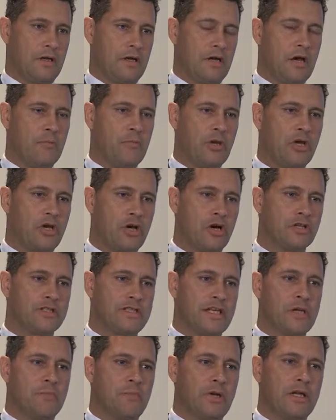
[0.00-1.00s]
And because
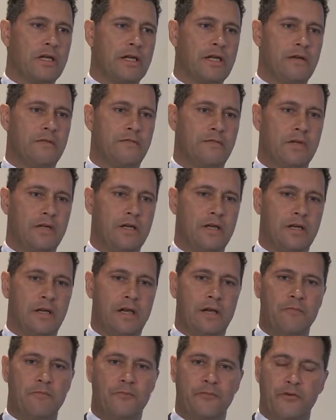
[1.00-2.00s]
he believed
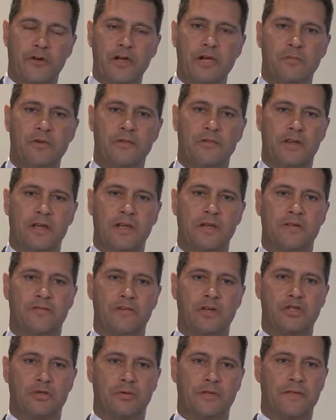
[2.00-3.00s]
in freedom of the
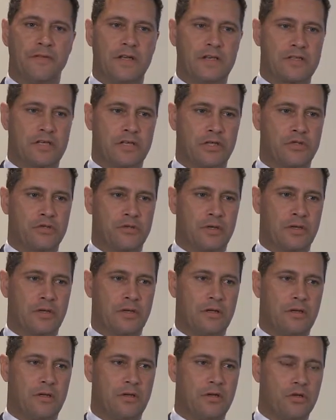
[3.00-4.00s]
individual in this country,
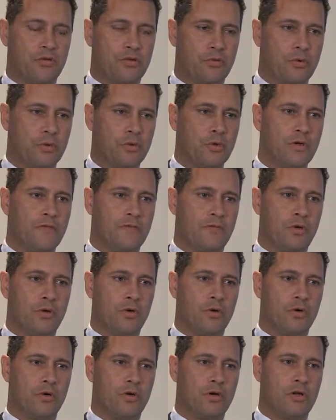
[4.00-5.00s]
the rule of
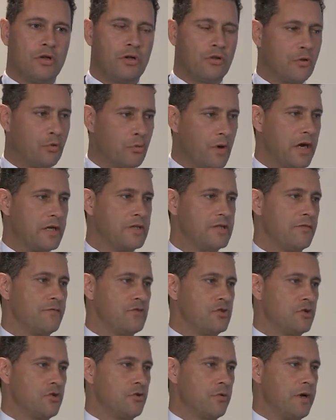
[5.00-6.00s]
law, the right of
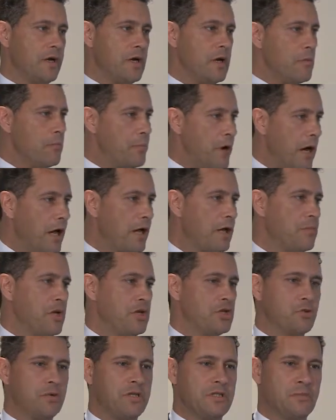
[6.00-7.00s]
jury,
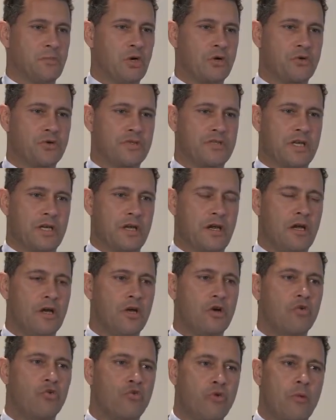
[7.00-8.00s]
parliamentary democracy,
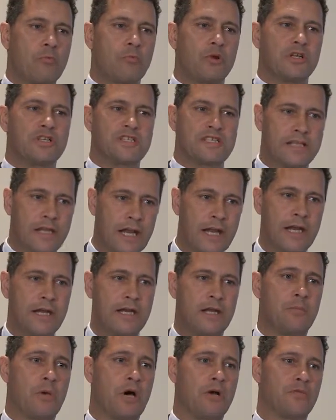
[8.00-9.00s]
Cromwell slayed
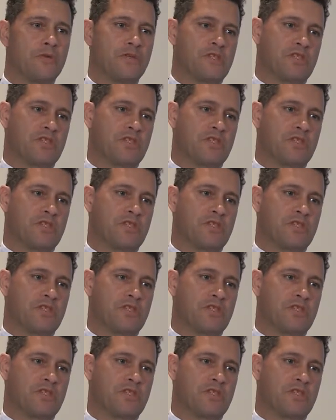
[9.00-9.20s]
him on the